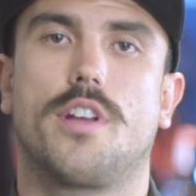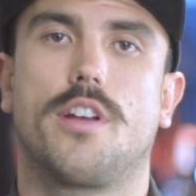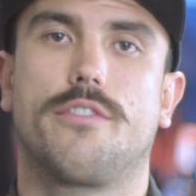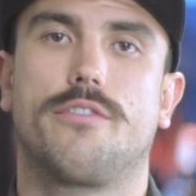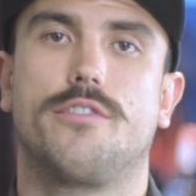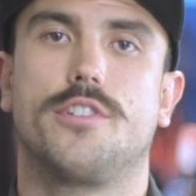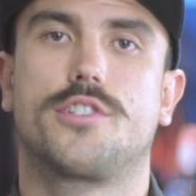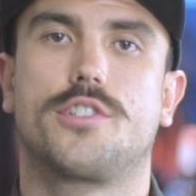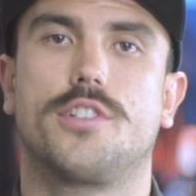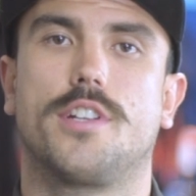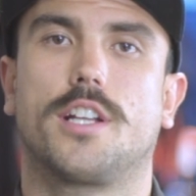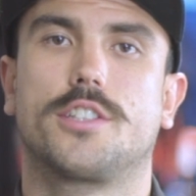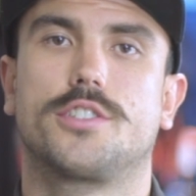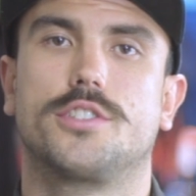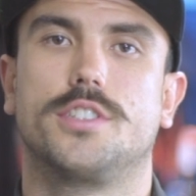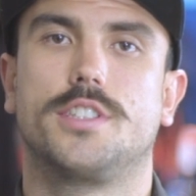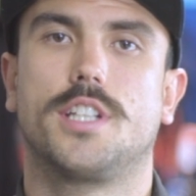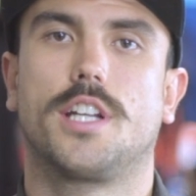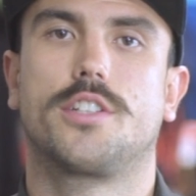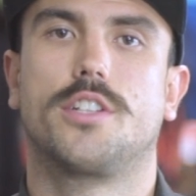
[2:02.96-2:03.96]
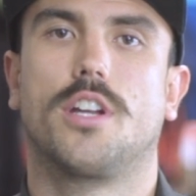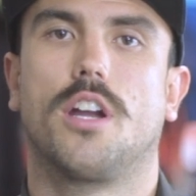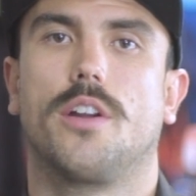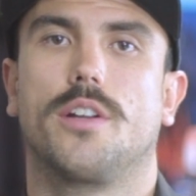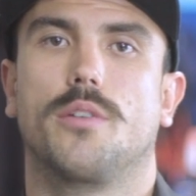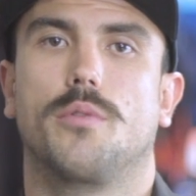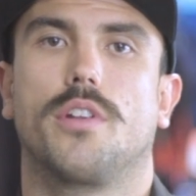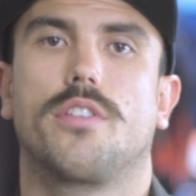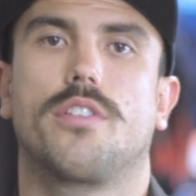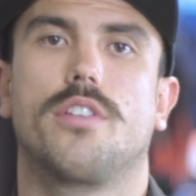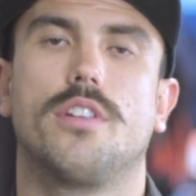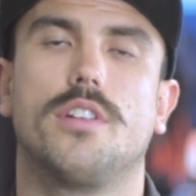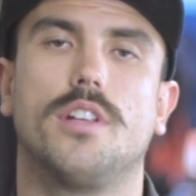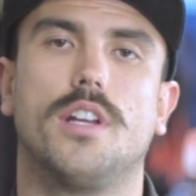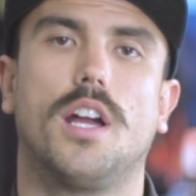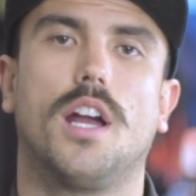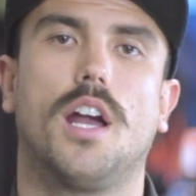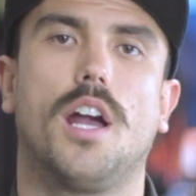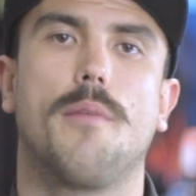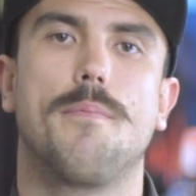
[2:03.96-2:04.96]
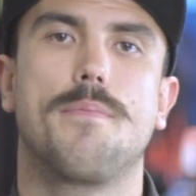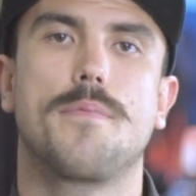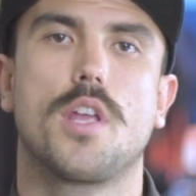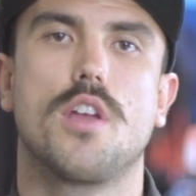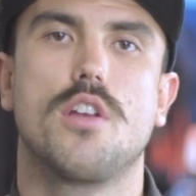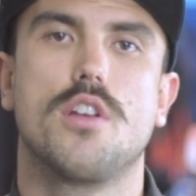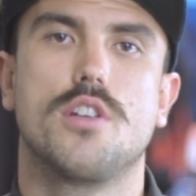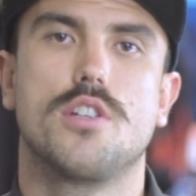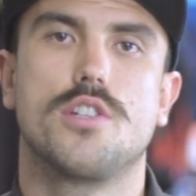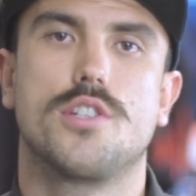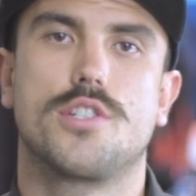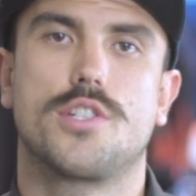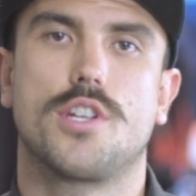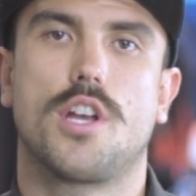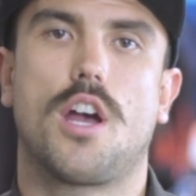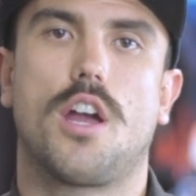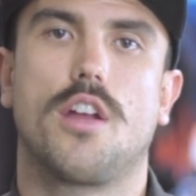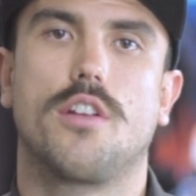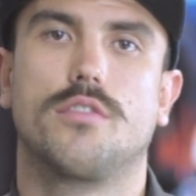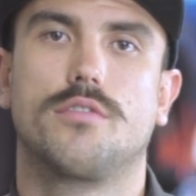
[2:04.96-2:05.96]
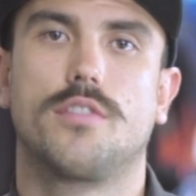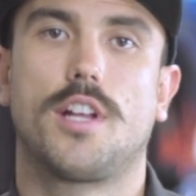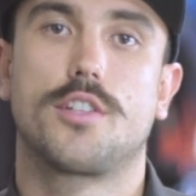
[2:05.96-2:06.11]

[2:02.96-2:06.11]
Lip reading: that the fish can actually get going with. So